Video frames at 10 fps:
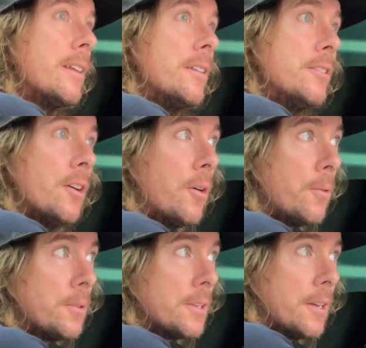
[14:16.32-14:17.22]

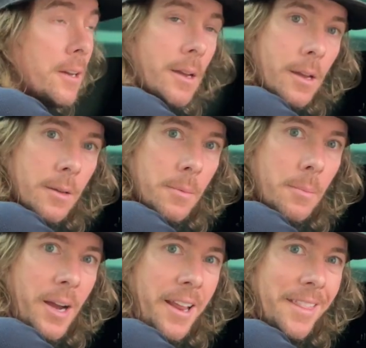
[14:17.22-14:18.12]
don't
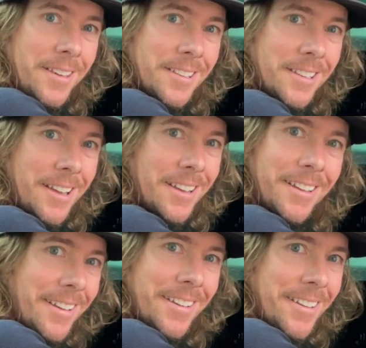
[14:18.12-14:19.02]
buy these.
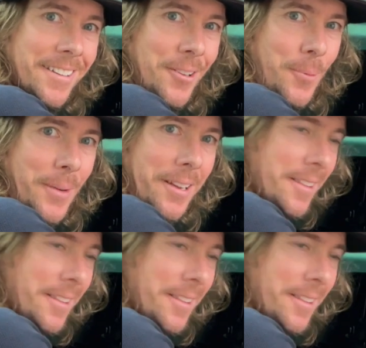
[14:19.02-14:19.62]
Don't buy